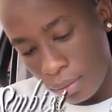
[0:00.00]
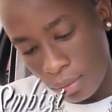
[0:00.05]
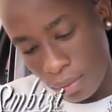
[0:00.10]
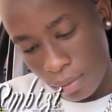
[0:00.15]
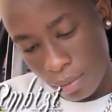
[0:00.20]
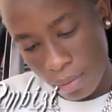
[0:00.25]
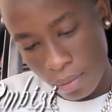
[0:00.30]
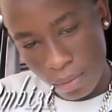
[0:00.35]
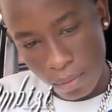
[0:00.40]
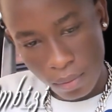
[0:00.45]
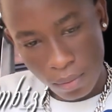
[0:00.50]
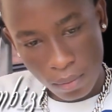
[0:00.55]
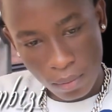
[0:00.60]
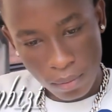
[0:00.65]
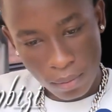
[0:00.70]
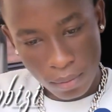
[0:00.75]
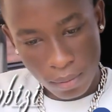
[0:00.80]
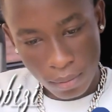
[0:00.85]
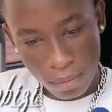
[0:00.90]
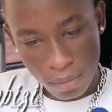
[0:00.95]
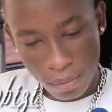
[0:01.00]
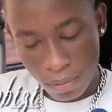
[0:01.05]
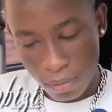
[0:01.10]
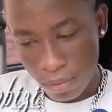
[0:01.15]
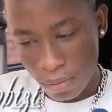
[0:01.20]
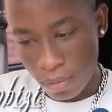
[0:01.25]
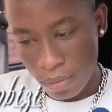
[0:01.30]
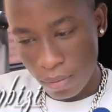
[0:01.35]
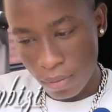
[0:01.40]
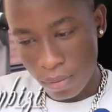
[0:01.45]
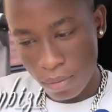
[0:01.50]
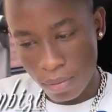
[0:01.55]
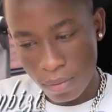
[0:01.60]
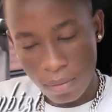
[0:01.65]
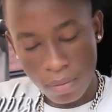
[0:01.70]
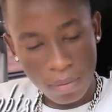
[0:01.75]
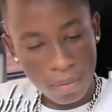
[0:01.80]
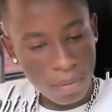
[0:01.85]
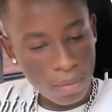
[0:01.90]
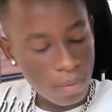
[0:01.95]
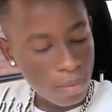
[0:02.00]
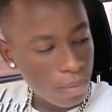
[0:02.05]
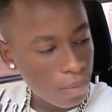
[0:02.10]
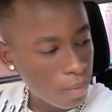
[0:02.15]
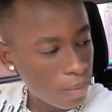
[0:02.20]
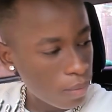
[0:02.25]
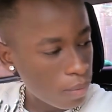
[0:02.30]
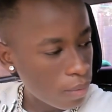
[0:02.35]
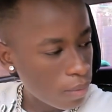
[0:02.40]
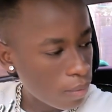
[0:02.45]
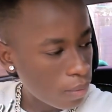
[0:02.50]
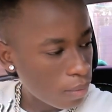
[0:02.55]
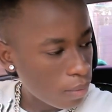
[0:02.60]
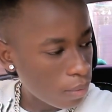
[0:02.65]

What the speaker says: (not speaking)